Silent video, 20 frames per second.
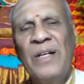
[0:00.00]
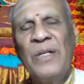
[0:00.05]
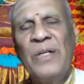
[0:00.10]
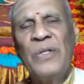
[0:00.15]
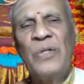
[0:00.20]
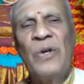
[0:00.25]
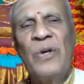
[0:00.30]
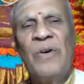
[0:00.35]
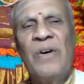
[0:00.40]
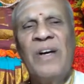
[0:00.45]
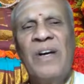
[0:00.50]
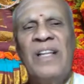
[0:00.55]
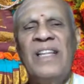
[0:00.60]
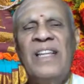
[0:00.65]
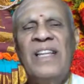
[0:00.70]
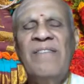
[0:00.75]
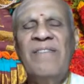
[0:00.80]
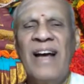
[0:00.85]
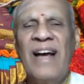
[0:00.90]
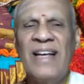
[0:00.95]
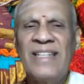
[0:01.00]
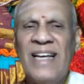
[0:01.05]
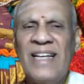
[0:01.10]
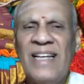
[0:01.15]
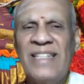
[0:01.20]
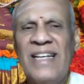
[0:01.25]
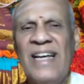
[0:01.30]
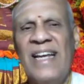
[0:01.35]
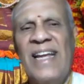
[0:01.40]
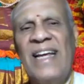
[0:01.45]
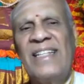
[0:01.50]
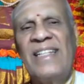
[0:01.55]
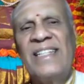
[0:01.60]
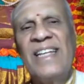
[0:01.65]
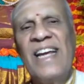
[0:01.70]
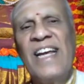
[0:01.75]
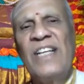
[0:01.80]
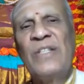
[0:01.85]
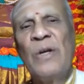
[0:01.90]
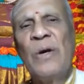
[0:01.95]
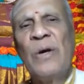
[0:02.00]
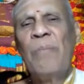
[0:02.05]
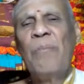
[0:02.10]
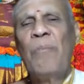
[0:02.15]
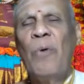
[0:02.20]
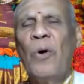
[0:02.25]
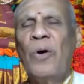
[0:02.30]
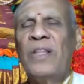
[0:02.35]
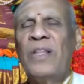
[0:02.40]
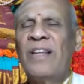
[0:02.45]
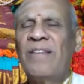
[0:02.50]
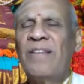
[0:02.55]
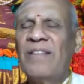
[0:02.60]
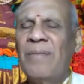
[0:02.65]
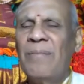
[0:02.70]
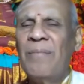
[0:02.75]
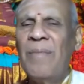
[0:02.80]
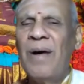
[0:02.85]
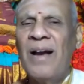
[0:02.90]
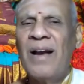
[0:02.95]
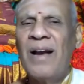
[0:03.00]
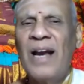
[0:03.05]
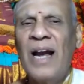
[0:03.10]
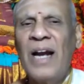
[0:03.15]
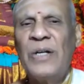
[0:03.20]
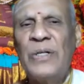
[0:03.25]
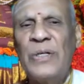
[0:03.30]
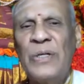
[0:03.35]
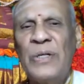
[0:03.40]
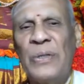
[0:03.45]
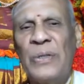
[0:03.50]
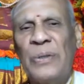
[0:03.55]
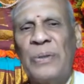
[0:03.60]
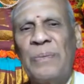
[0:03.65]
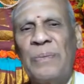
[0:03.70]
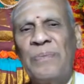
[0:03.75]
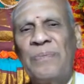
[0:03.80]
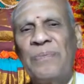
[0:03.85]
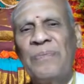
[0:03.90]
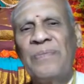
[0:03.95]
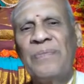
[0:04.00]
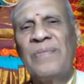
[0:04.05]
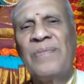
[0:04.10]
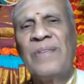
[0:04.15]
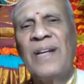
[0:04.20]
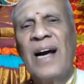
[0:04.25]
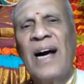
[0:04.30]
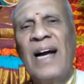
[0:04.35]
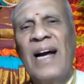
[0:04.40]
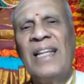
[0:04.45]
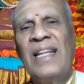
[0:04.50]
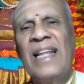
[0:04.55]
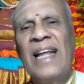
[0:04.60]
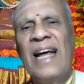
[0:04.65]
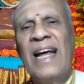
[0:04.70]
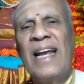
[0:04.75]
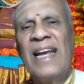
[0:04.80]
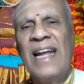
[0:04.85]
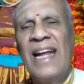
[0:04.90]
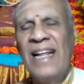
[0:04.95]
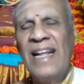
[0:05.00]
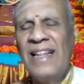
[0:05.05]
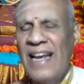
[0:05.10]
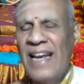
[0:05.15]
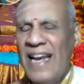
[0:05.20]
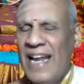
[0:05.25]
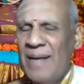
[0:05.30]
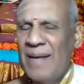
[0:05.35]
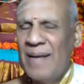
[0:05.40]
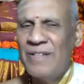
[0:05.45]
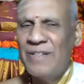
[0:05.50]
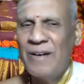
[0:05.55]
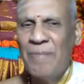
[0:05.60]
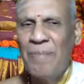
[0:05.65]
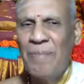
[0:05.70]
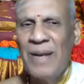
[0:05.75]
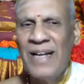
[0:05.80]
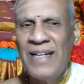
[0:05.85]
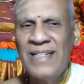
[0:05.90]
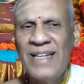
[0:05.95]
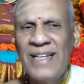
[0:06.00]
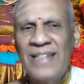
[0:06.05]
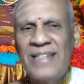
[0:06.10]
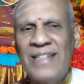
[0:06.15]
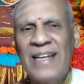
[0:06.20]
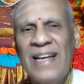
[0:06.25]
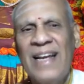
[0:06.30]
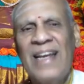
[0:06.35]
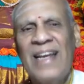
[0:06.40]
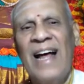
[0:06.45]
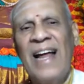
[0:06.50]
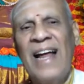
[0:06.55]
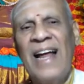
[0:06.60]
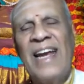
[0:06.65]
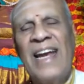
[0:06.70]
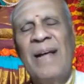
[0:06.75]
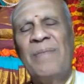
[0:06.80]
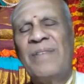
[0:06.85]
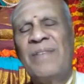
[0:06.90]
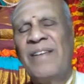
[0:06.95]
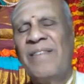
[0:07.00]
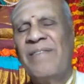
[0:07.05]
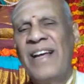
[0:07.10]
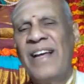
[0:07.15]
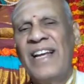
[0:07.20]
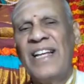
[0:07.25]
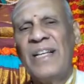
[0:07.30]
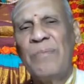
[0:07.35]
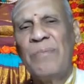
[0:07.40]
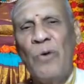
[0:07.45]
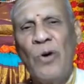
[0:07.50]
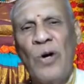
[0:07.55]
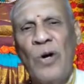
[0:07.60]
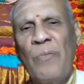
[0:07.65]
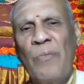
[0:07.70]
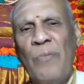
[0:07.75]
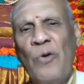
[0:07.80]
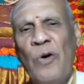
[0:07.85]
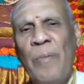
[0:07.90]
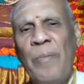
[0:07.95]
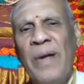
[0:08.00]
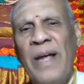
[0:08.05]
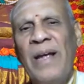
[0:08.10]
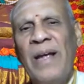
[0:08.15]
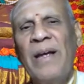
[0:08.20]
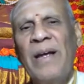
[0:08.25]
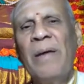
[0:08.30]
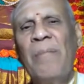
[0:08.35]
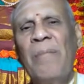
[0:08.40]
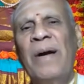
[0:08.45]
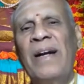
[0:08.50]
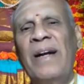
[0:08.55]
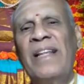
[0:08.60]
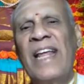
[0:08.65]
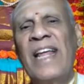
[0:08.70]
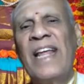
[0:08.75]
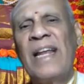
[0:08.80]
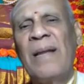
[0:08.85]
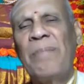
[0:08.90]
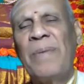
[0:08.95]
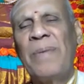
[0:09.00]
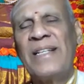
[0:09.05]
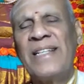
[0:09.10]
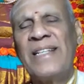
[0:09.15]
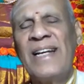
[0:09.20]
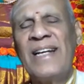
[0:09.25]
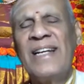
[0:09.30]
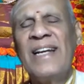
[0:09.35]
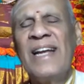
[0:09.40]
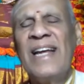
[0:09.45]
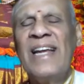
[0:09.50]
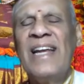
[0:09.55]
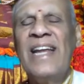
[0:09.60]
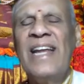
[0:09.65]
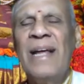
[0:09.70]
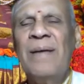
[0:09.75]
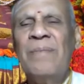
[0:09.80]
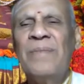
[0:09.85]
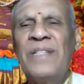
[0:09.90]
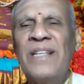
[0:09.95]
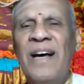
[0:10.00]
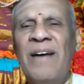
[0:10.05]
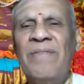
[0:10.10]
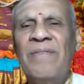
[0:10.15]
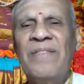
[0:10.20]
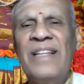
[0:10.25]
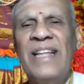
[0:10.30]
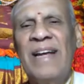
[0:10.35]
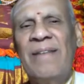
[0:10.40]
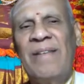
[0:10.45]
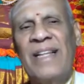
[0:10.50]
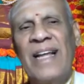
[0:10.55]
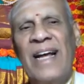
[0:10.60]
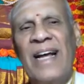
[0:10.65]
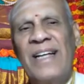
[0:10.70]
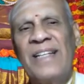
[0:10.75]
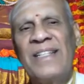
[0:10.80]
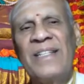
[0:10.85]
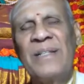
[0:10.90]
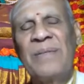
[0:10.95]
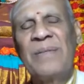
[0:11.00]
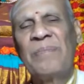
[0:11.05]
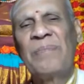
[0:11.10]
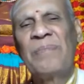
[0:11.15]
So the Vyasacharya says both of them are not true. And they are neither names of places nor names of various Bhoga Bhumi, but they represent names of Devatas.